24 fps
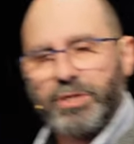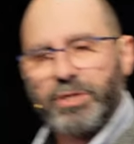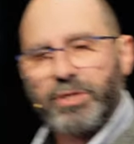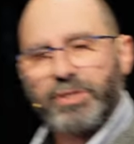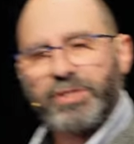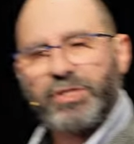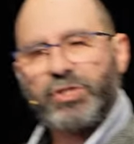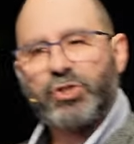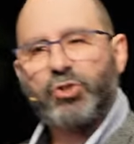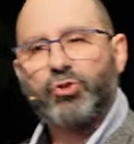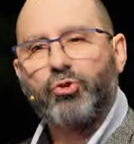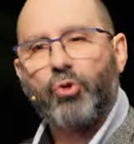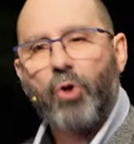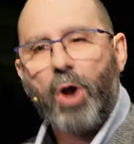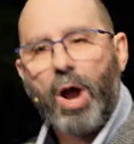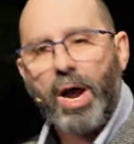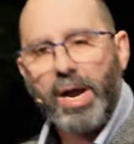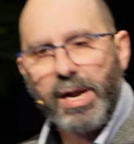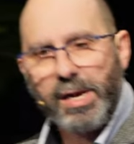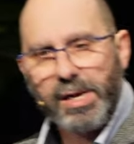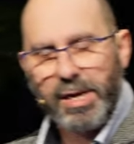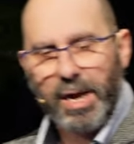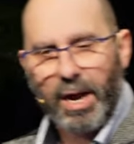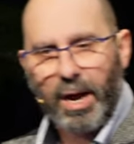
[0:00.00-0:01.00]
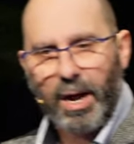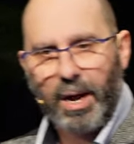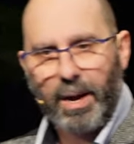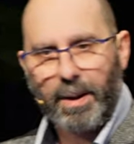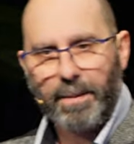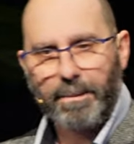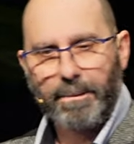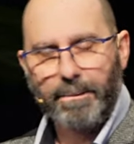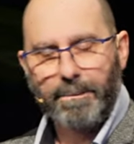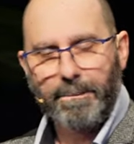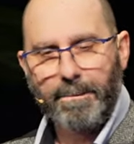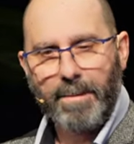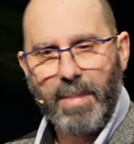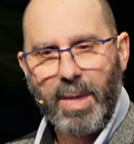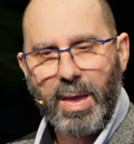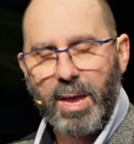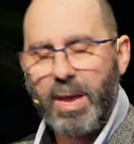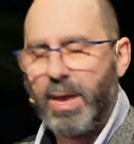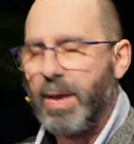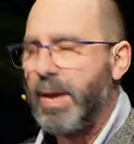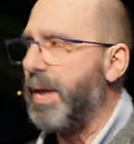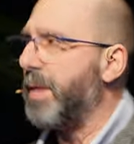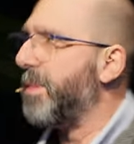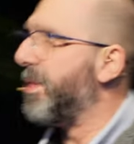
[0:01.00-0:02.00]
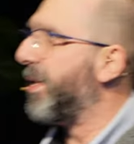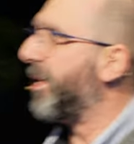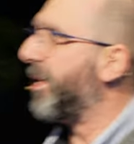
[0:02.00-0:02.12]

in Australia in